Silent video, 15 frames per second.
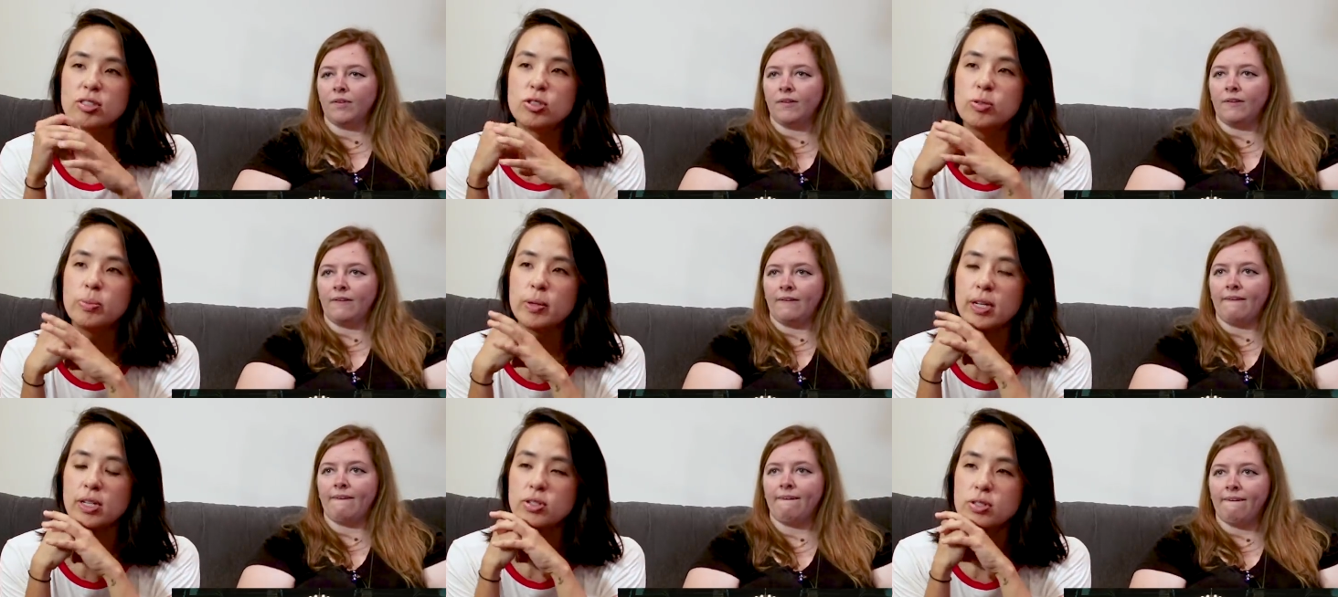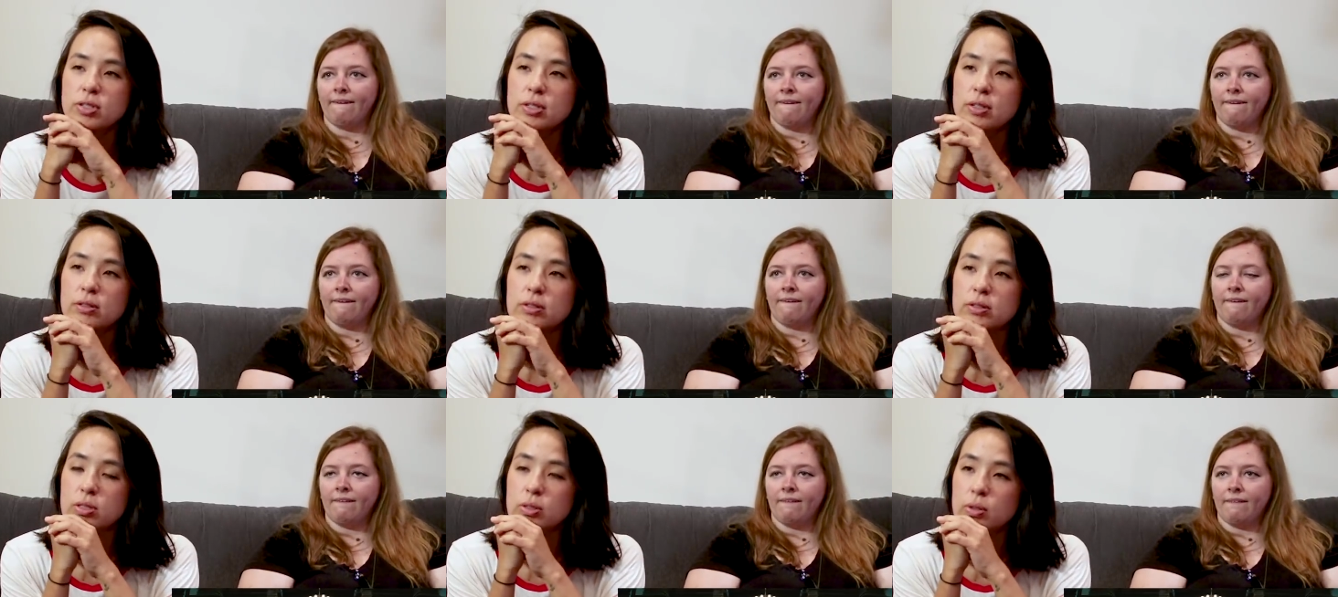Speaker 1: super interested in
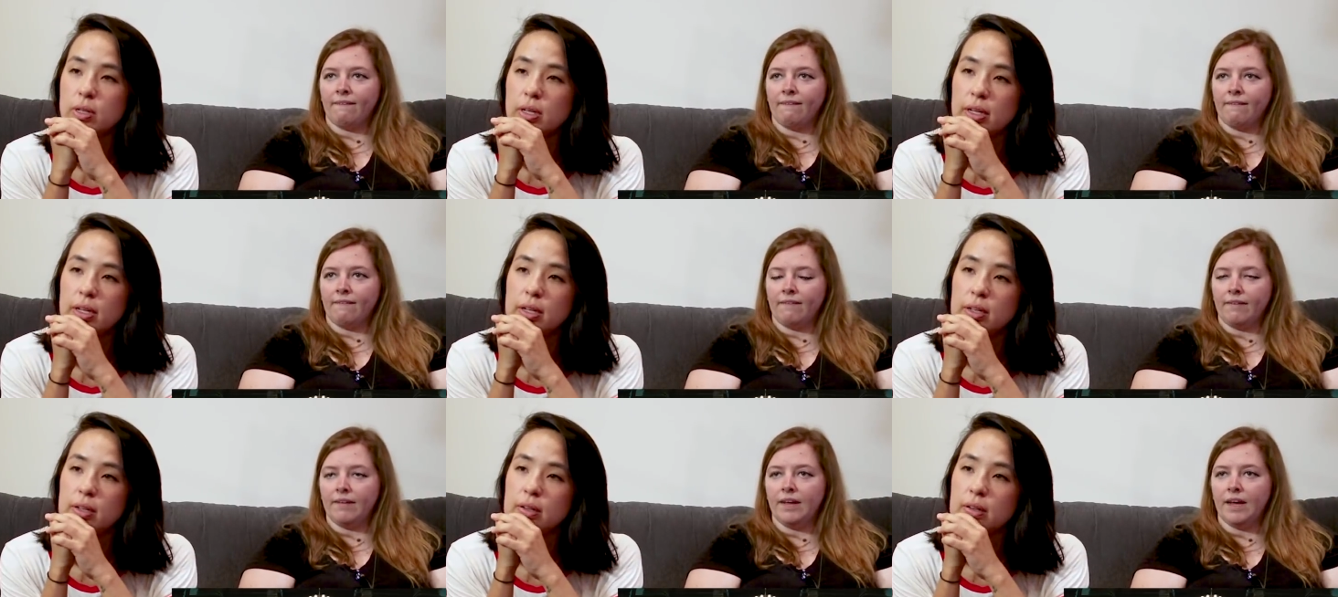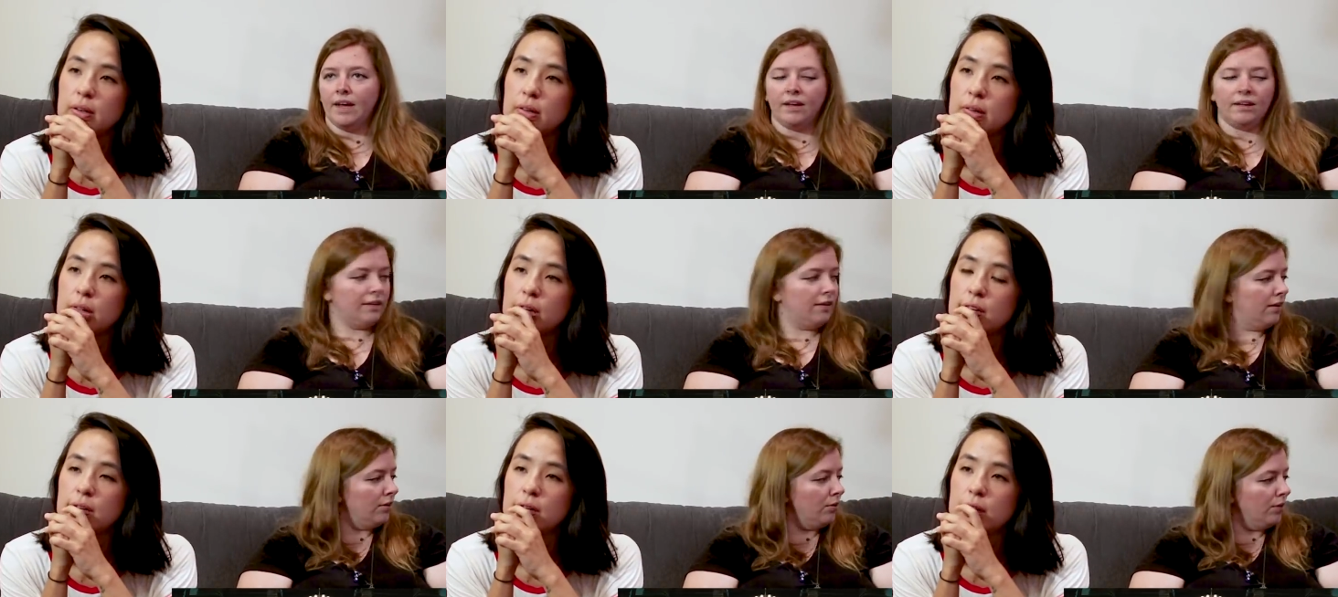the story. Yeah,
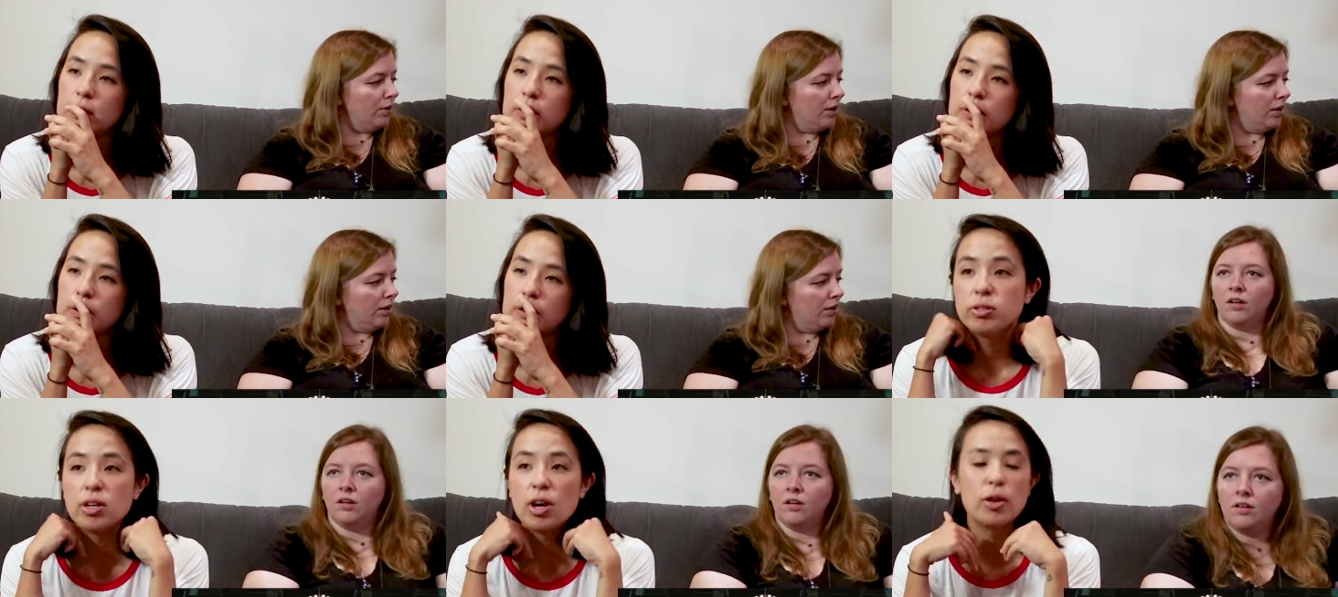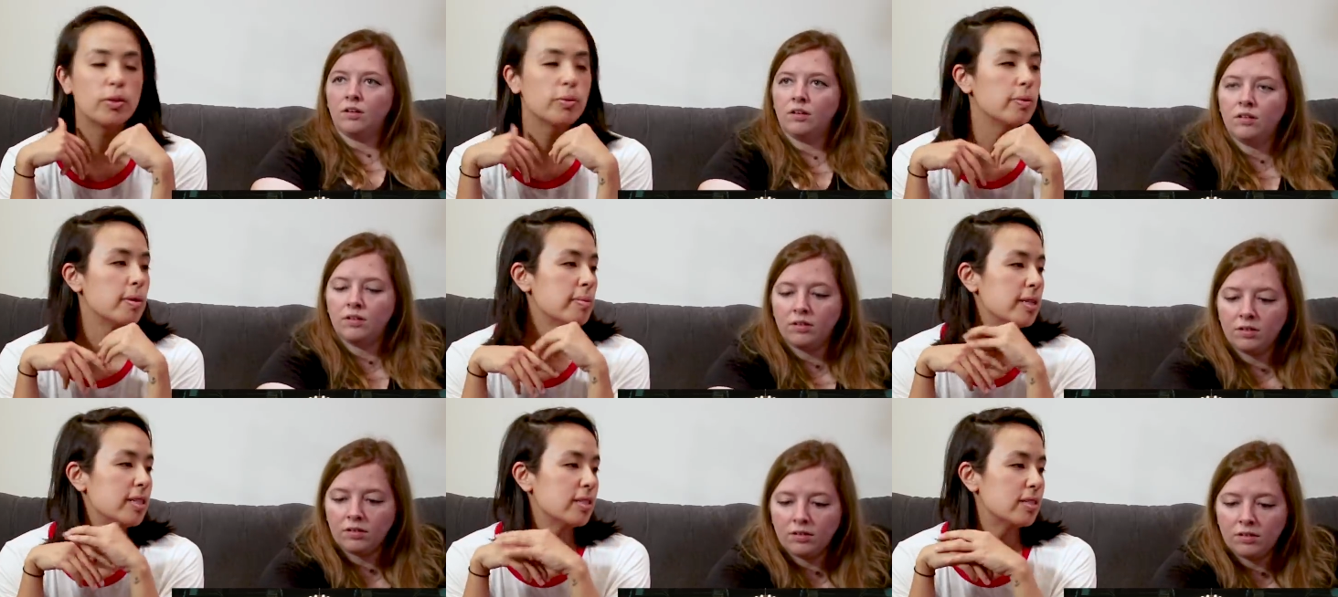agreed. All the
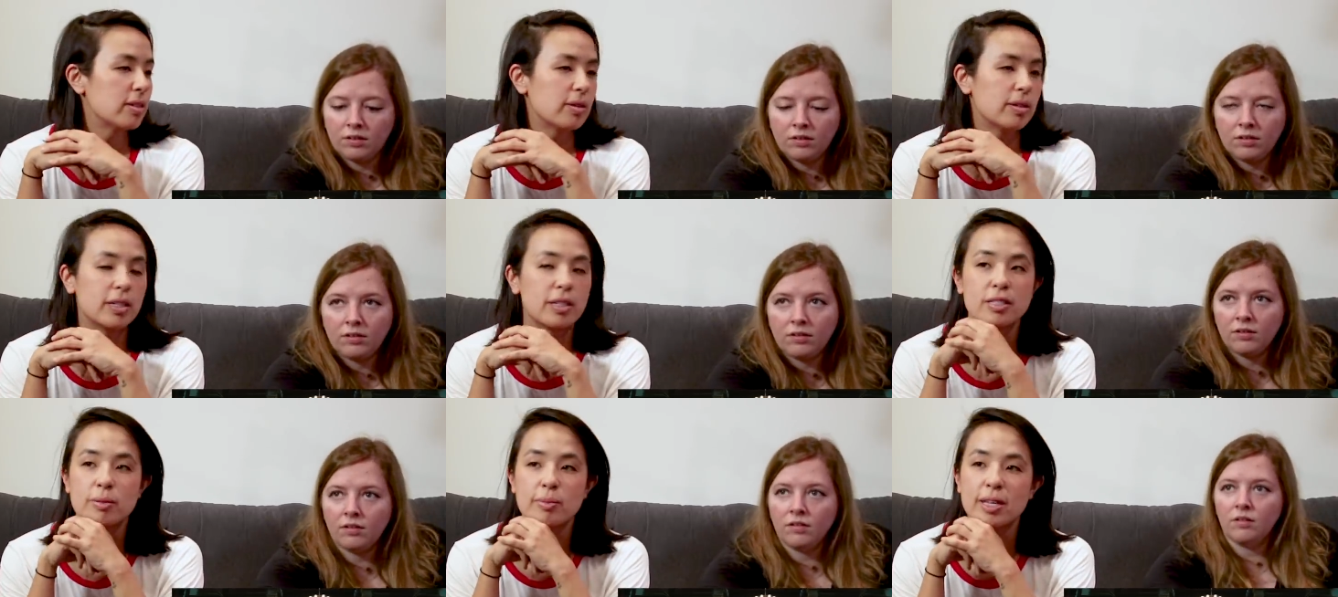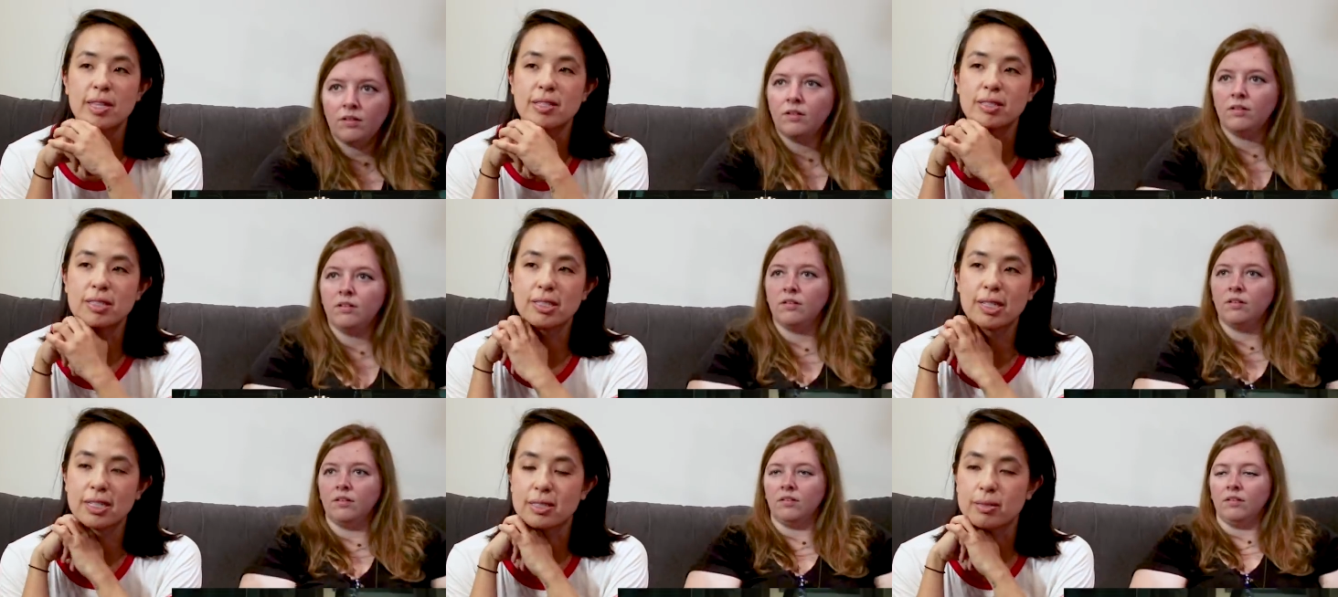women turn against the men. This
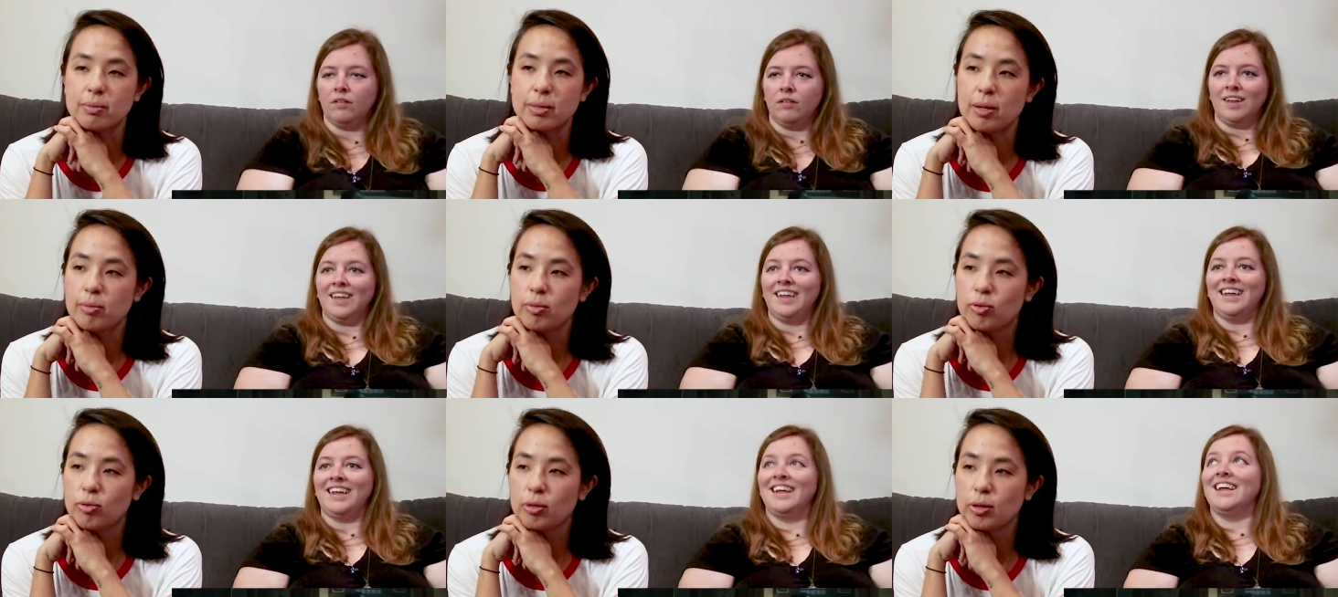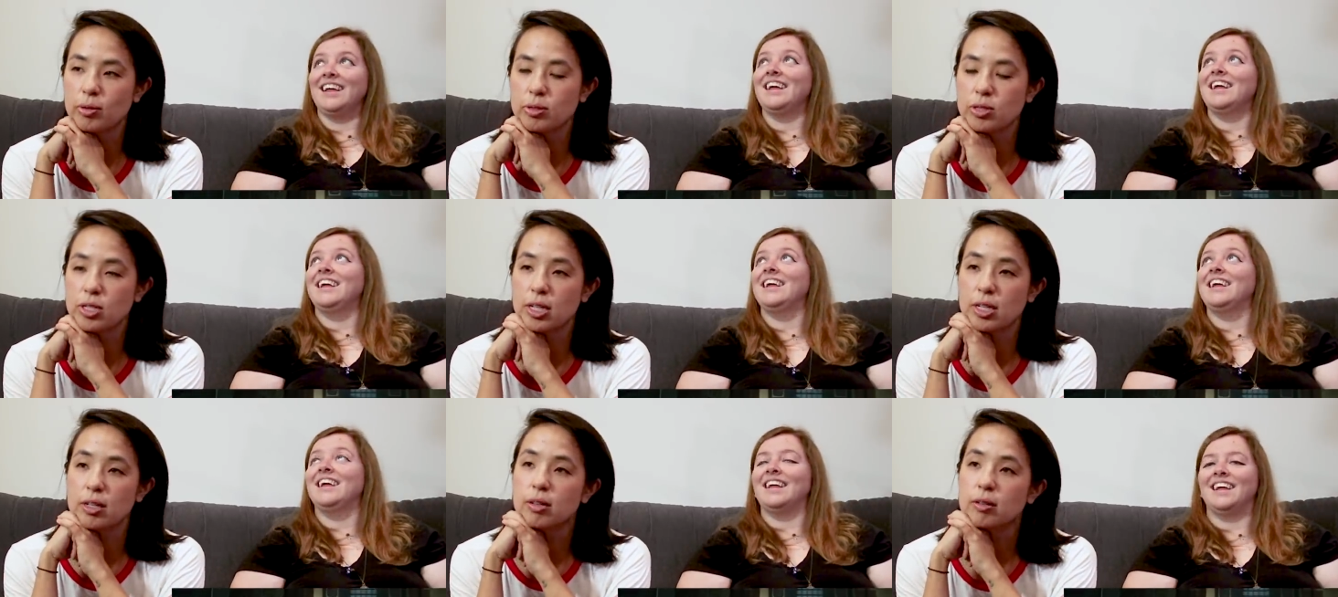is like some Game of Thrones shit.